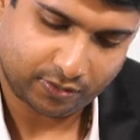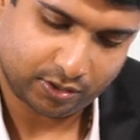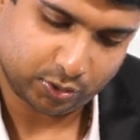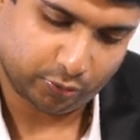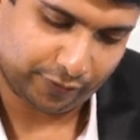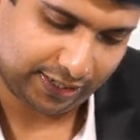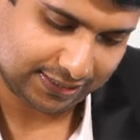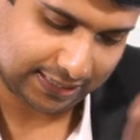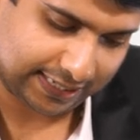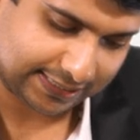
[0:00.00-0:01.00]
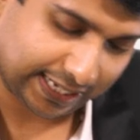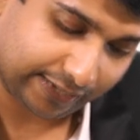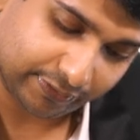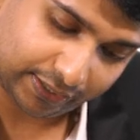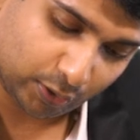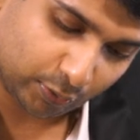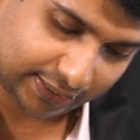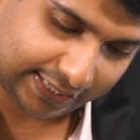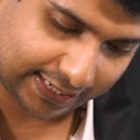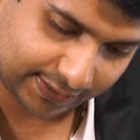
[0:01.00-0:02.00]
So friends, let's have a look
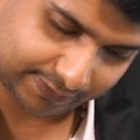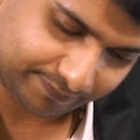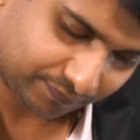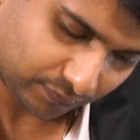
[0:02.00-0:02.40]
at the answer.